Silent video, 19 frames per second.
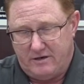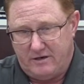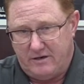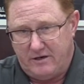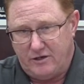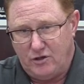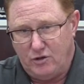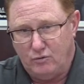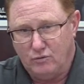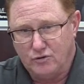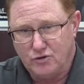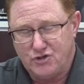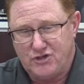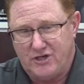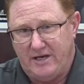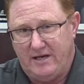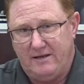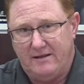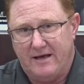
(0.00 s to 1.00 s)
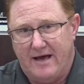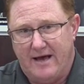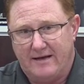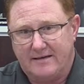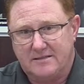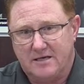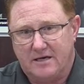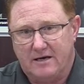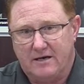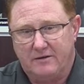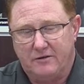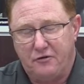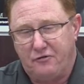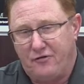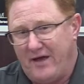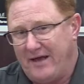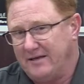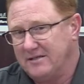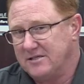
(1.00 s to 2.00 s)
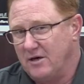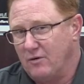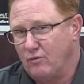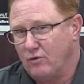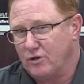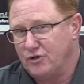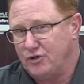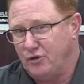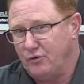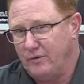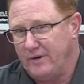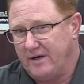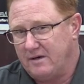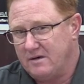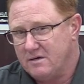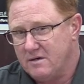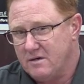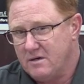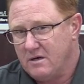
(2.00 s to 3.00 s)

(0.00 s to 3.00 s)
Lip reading: You will see that the things that we're doing,